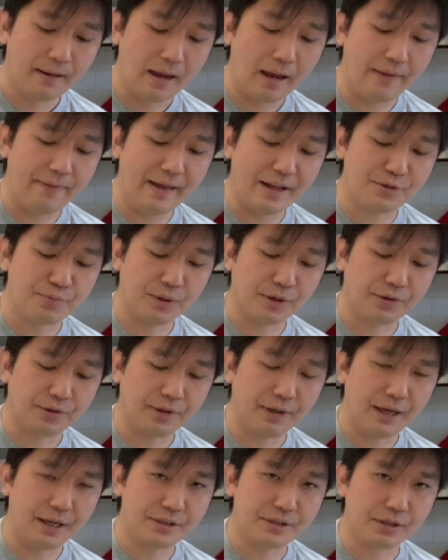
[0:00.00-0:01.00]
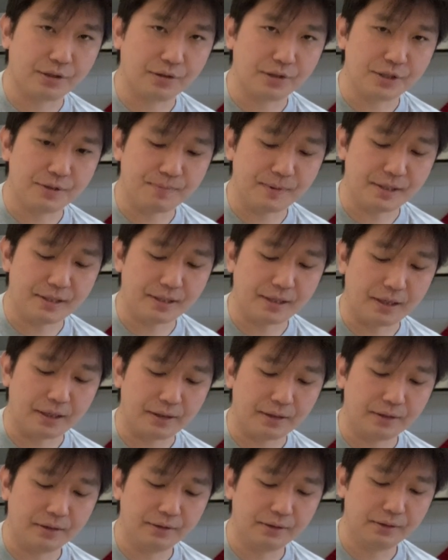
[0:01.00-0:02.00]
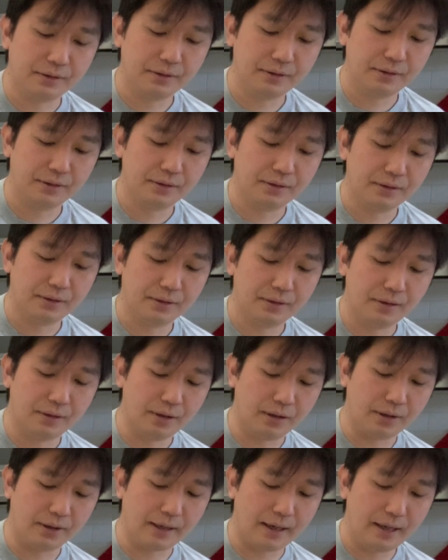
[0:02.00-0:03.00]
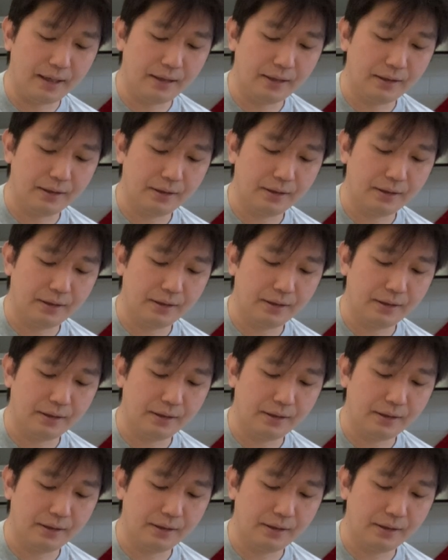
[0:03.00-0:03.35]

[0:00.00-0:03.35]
And that's what creates a crispy skin, okay?